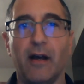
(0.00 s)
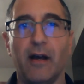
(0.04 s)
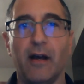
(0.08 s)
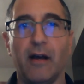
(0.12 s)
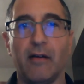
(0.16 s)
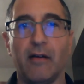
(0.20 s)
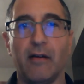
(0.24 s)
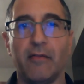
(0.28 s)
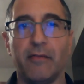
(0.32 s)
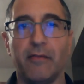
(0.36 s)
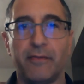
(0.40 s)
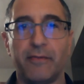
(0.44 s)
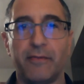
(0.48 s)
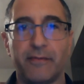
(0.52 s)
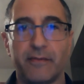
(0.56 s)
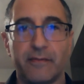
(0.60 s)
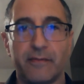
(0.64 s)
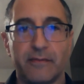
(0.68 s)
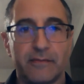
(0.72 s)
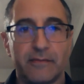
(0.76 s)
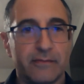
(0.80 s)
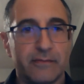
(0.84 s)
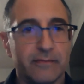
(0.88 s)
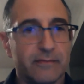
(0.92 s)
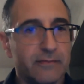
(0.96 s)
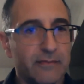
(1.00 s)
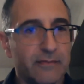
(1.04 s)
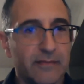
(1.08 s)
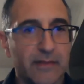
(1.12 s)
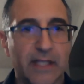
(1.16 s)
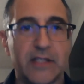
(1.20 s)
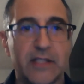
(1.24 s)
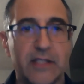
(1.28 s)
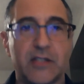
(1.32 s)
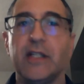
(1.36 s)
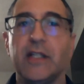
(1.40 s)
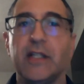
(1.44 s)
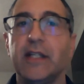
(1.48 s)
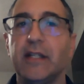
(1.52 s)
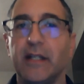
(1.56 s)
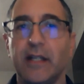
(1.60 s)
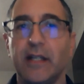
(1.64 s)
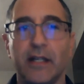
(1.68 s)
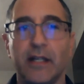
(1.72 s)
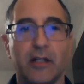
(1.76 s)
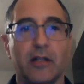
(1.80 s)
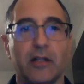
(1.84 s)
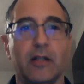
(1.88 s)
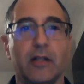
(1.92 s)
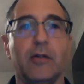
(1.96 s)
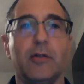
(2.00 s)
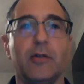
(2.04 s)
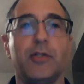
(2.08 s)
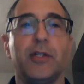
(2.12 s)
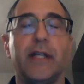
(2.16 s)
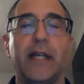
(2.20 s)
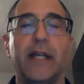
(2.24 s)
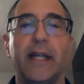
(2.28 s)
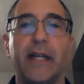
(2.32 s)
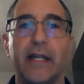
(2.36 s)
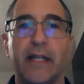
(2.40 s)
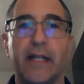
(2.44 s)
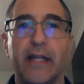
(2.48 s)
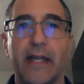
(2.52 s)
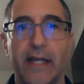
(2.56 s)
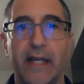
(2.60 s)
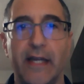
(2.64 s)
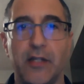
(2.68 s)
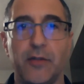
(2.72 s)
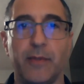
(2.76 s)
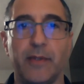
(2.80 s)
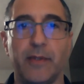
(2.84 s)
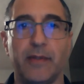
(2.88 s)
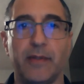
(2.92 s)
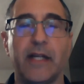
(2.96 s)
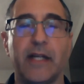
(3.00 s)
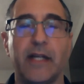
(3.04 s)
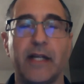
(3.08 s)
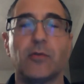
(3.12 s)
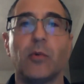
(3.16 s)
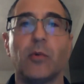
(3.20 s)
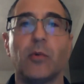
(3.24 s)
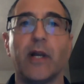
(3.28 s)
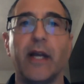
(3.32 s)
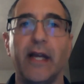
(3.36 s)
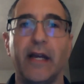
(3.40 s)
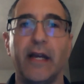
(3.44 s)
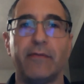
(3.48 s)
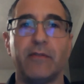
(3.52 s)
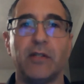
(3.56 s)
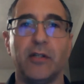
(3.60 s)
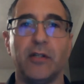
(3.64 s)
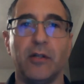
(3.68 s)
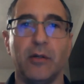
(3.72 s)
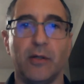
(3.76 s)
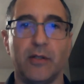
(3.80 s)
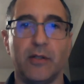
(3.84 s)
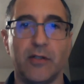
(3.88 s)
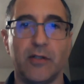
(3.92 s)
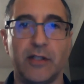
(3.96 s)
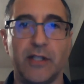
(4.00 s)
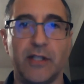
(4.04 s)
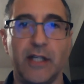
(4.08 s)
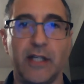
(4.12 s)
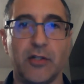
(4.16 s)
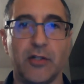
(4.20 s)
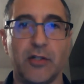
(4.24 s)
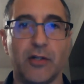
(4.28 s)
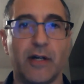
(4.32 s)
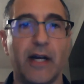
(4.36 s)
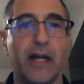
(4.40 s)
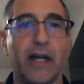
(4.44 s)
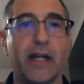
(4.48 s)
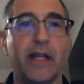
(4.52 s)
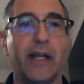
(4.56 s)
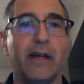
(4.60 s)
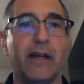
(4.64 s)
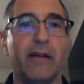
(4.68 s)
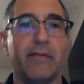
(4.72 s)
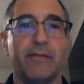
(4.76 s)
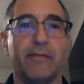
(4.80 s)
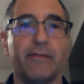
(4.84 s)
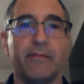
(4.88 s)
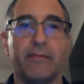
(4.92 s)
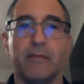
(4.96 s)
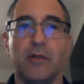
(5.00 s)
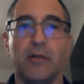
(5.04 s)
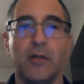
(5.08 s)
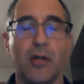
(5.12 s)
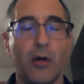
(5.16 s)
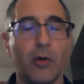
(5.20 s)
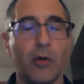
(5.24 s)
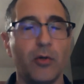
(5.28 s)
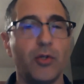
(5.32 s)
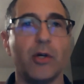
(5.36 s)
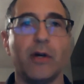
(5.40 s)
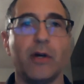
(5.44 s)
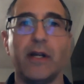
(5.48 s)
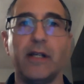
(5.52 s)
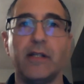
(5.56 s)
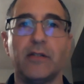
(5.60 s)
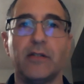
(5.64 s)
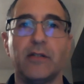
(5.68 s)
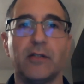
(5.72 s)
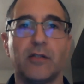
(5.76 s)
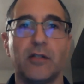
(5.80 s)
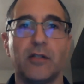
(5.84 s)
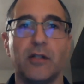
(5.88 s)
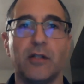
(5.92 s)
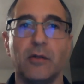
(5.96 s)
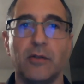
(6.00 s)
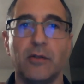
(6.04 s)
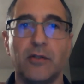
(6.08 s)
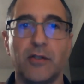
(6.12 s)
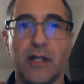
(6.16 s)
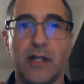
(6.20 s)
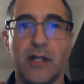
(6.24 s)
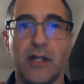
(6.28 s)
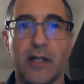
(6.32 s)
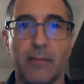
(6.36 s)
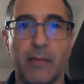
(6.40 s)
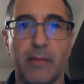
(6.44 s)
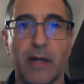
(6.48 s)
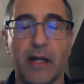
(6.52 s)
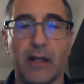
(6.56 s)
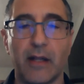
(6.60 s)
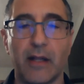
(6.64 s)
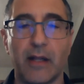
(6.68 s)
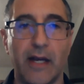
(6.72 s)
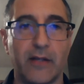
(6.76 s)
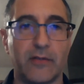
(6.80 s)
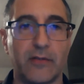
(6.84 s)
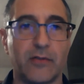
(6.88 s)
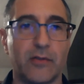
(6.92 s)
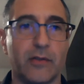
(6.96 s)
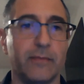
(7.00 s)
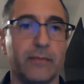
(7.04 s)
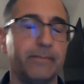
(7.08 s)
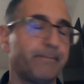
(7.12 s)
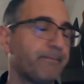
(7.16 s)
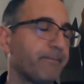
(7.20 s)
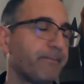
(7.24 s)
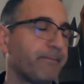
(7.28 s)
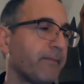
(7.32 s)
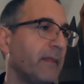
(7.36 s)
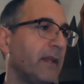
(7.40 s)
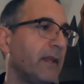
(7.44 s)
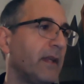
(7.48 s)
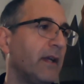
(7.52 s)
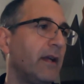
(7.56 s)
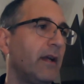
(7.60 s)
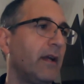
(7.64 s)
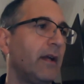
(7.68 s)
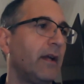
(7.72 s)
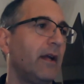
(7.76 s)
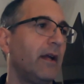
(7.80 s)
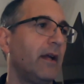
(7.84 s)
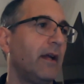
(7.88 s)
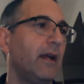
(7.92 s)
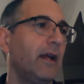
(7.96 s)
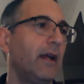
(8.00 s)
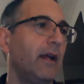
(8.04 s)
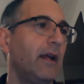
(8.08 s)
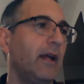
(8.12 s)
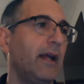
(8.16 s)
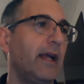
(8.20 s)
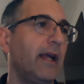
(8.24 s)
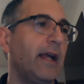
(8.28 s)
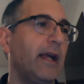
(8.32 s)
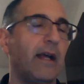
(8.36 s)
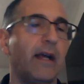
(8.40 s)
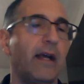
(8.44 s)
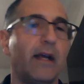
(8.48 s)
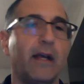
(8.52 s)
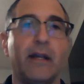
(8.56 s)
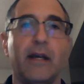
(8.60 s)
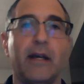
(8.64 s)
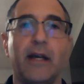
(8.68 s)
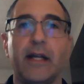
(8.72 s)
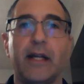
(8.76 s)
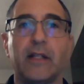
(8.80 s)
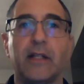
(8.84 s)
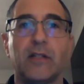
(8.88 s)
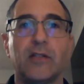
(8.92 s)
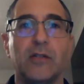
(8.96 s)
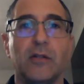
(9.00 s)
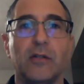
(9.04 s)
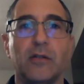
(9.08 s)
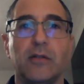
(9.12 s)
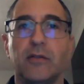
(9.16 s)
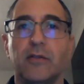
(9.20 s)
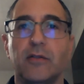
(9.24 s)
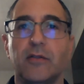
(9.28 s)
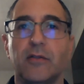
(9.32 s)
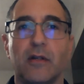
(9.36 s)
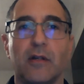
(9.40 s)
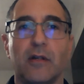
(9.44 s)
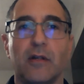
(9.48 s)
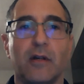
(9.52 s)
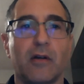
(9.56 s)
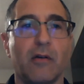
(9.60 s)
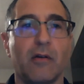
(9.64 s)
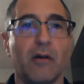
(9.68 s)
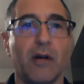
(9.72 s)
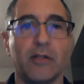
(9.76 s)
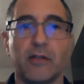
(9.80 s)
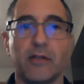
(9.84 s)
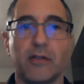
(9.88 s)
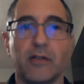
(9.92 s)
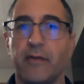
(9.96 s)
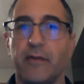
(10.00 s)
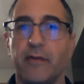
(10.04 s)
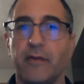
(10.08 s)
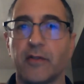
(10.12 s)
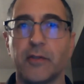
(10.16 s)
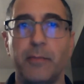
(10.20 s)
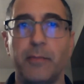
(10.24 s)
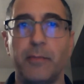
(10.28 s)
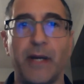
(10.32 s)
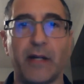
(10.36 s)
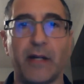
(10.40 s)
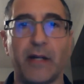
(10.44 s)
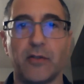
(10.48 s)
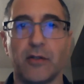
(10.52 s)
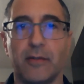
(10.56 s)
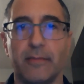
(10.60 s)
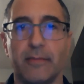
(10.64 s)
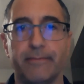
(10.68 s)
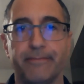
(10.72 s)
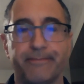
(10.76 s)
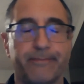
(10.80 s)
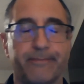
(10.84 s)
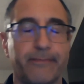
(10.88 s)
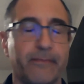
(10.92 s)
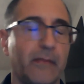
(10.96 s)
of listening, inclusion, and engagement. That's what I have to do as a teacher. I have no choice as to who's sitting in my classroom. And I get students across a full spectrum.